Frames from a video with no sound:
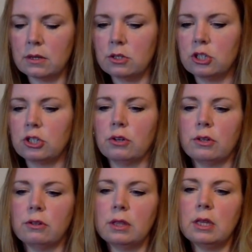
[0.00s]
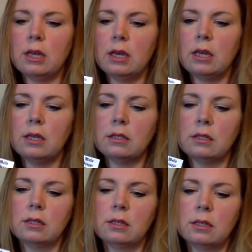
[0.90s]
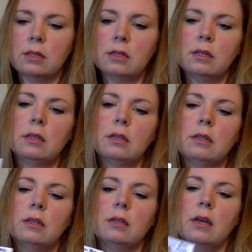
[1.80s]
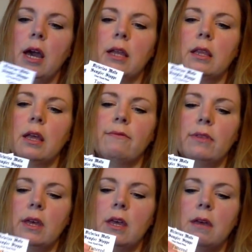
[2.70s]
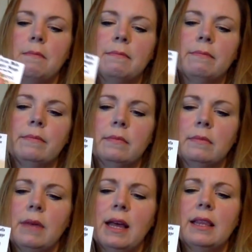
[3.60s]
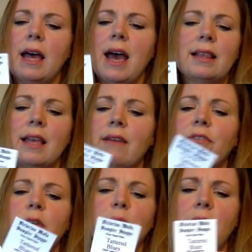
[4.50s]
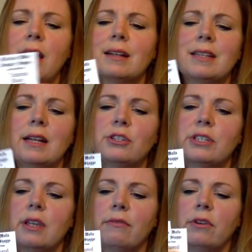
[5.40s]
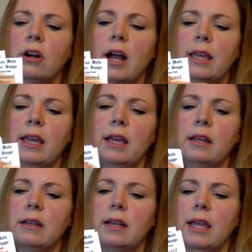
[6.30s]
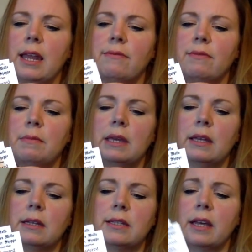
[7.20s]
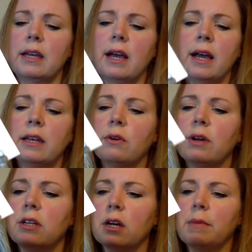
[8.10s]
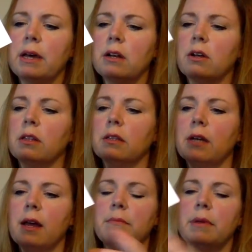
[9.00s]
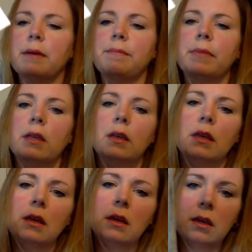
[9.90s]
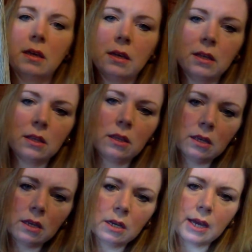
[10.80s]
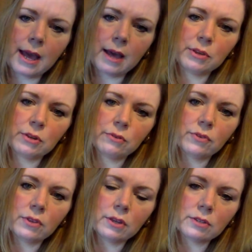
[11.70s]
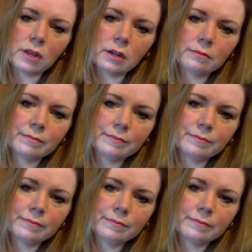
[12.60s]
Show you these. I love them. I love her product, and I just love her. I can't even begin to tell you. I know I talk about it all the time, but Look at how beautiful those are.